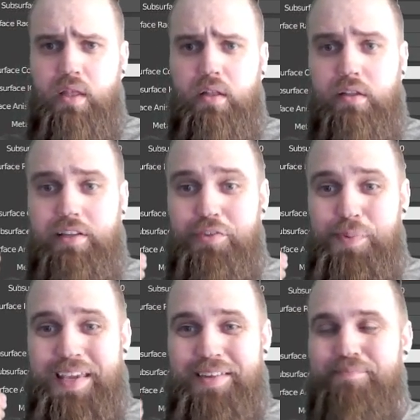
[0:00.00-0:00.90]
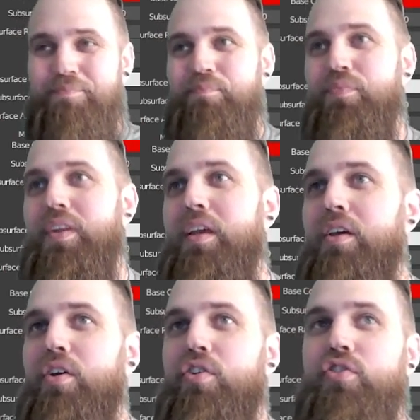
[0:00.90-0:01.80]
Let's begin.
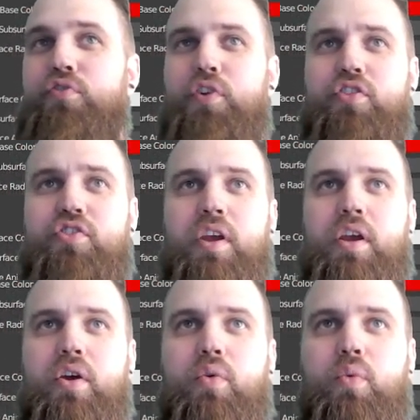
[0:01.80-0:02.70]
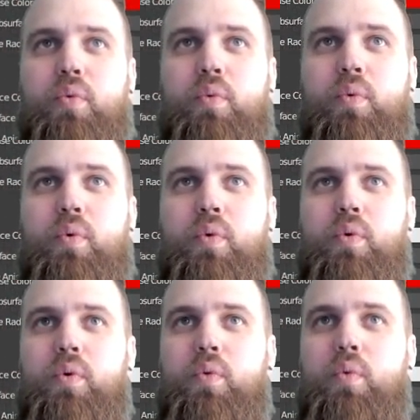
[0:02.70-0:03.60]
So first,
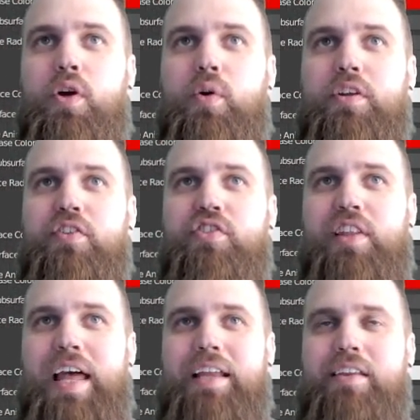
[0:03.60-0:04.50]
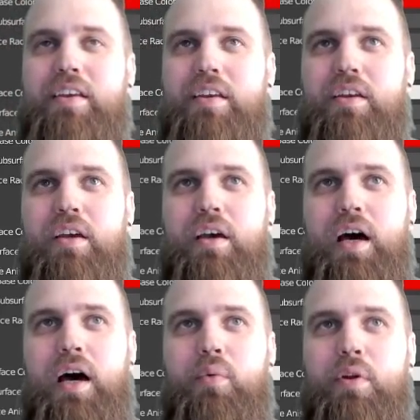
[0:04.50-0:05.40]
we're going to select
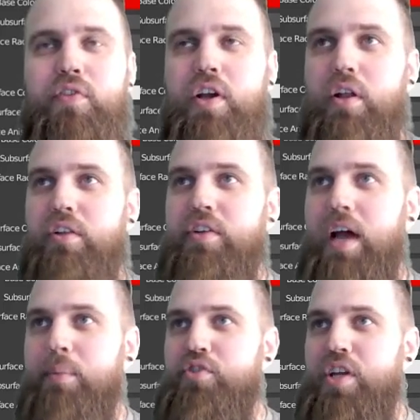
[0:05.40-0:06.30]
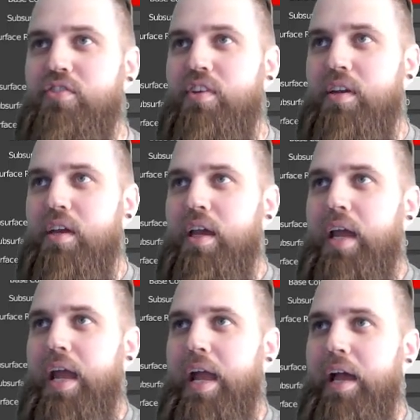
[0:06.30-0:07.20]
one of the colored objects
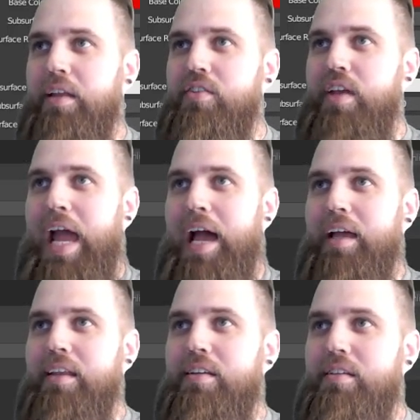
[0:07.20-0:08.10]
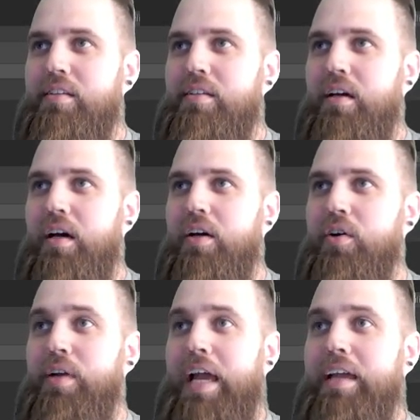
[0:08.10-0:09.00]
and add
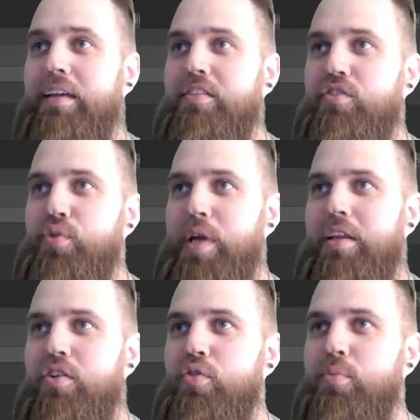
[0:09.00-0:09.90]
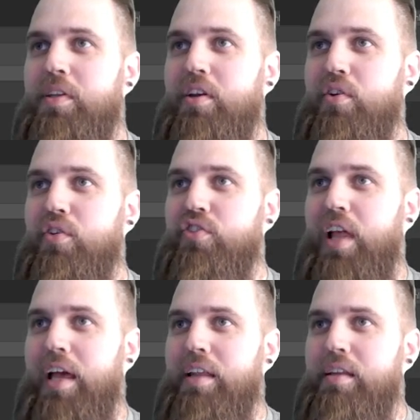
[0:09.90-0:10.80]
create a new material
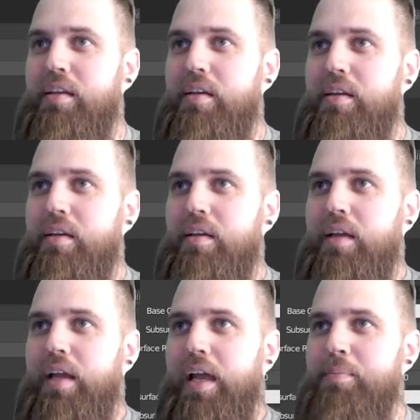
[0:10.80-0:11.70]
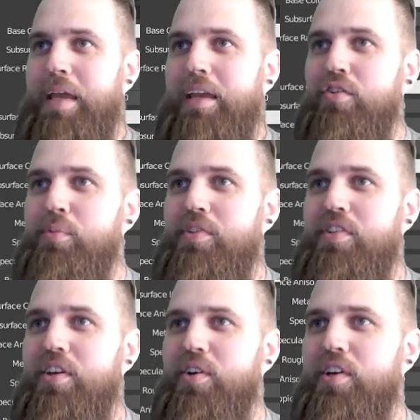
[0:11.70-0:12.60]
slot and make a new
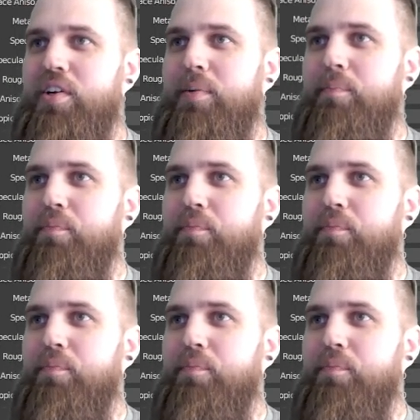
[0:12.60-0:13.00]
material.